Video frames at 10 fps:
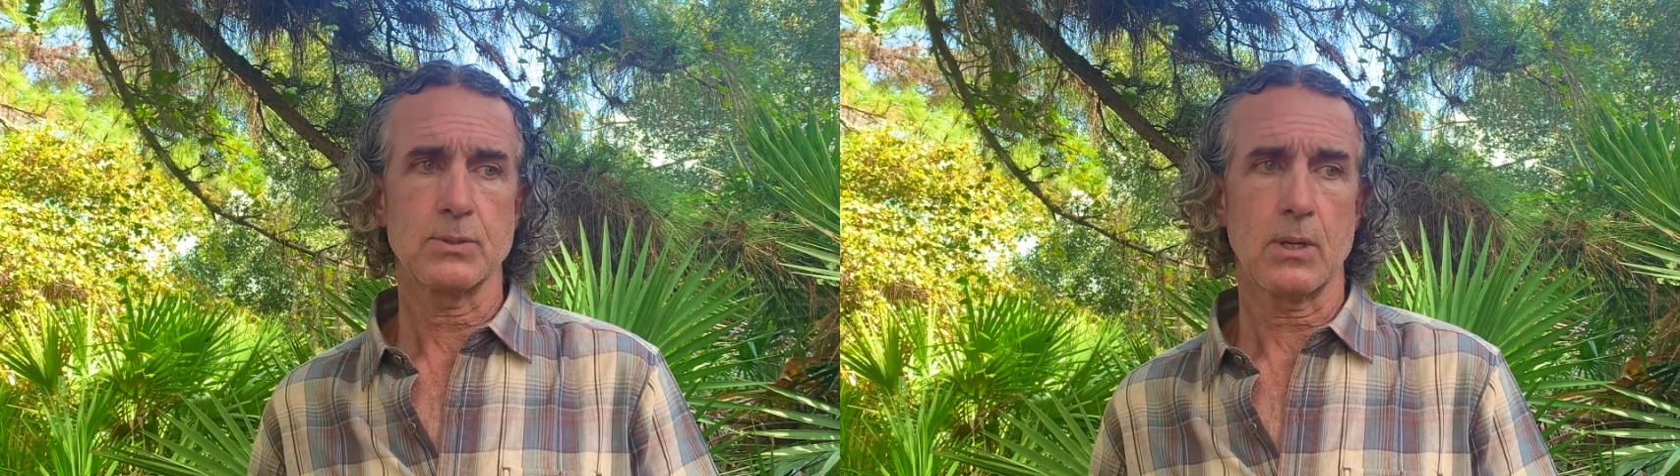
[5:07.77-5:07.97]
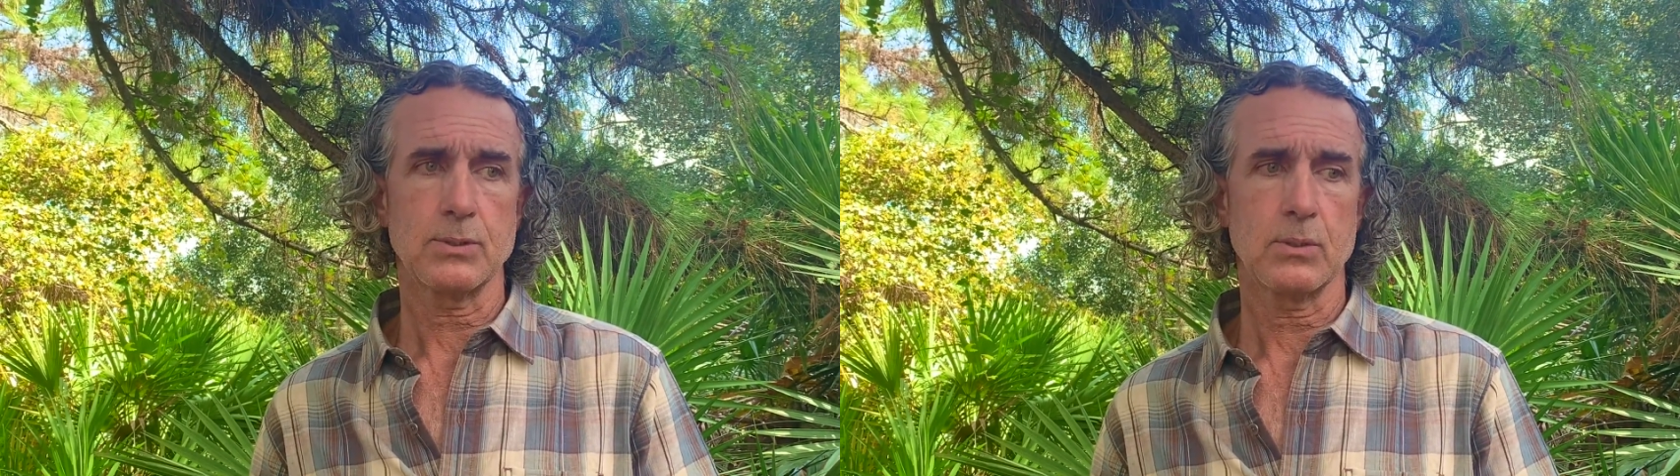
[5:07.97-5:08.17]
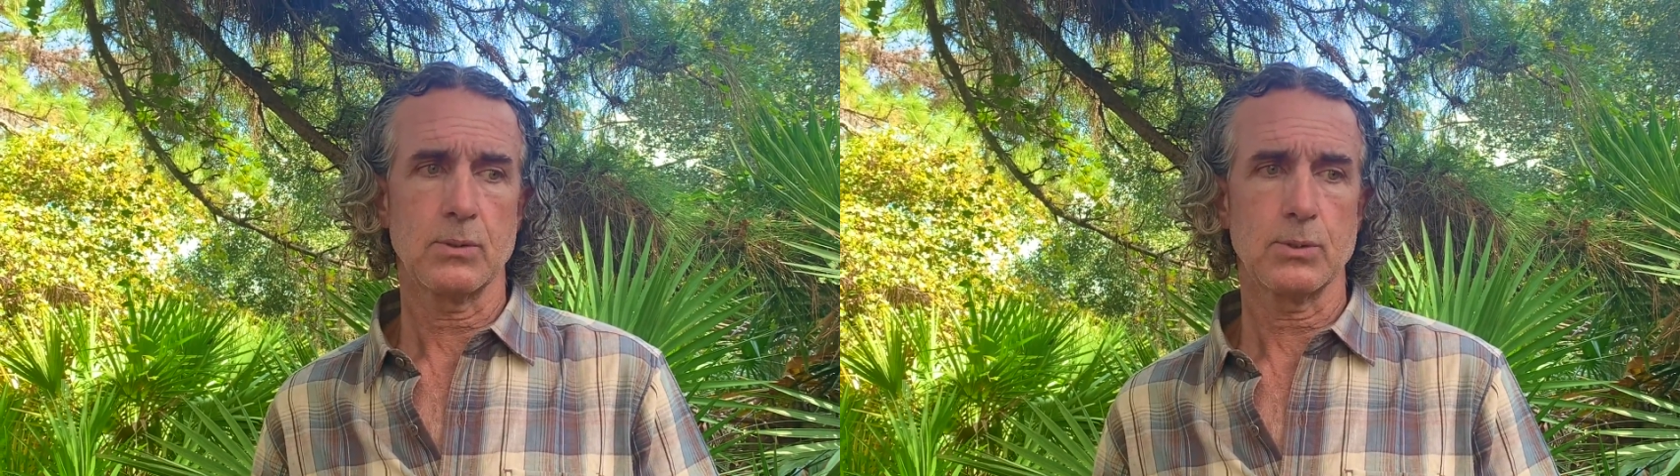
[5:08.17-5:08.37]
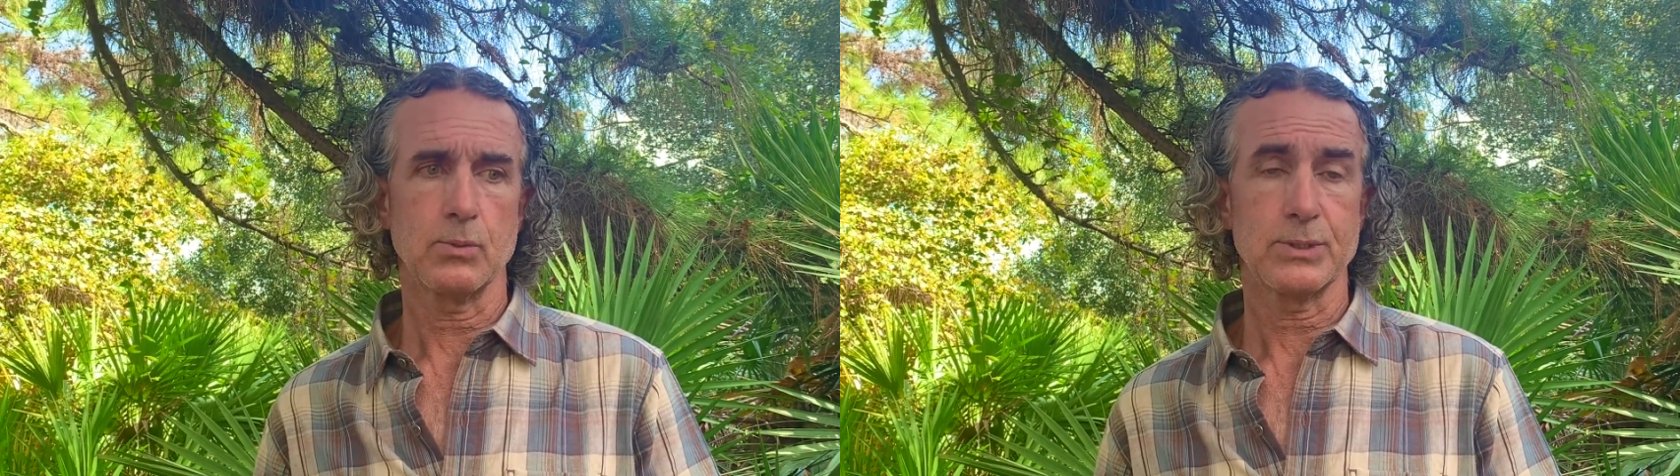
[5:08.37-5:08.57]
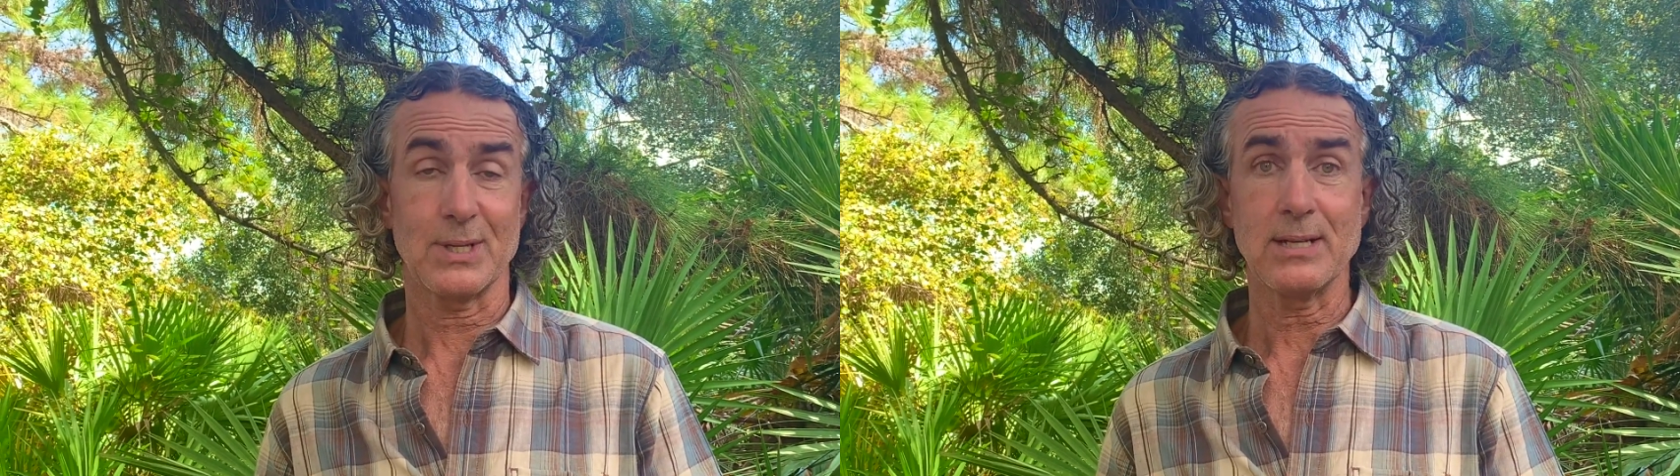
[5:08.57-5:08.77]
is also to
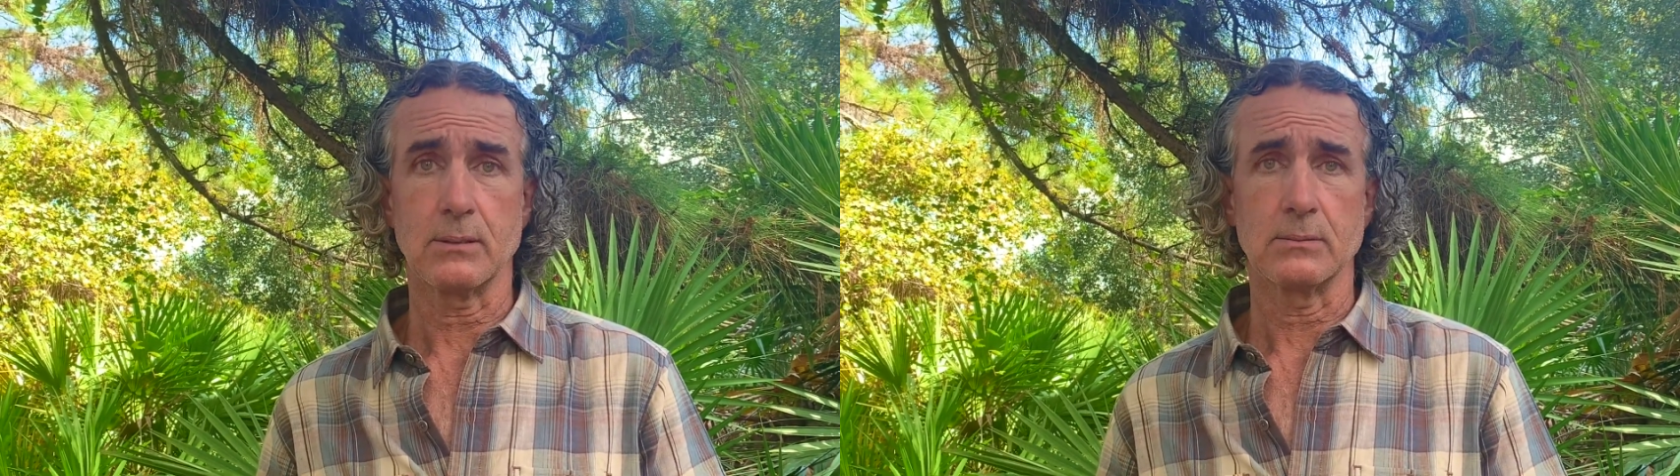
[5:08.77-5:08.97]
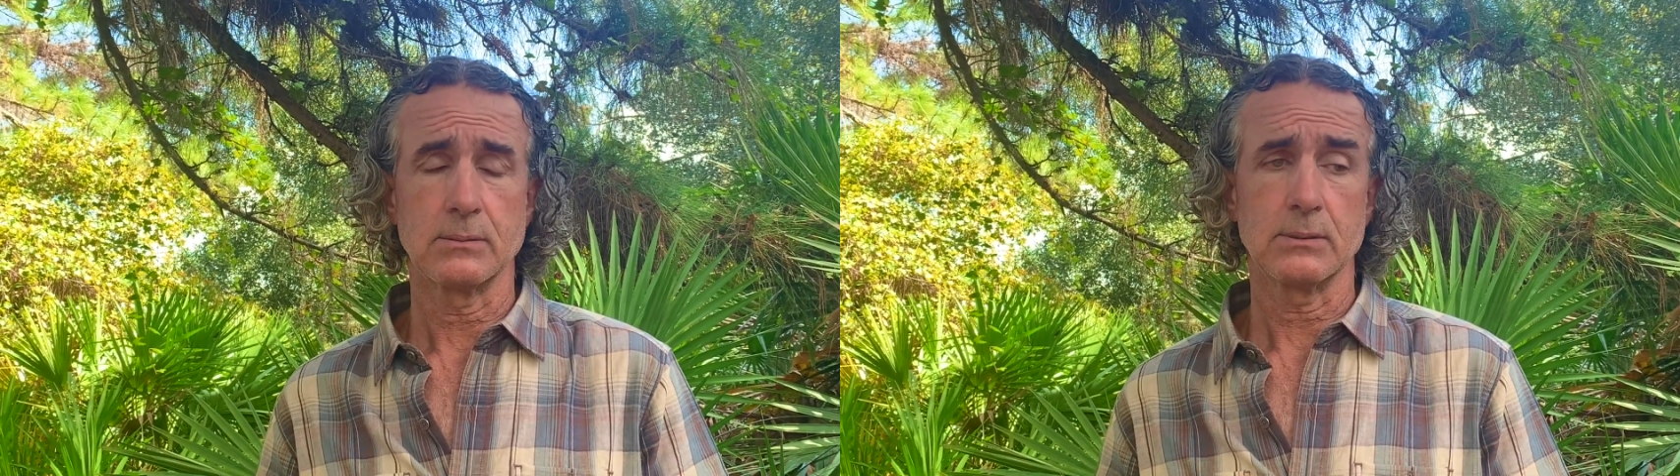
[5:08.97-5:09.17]
recycle.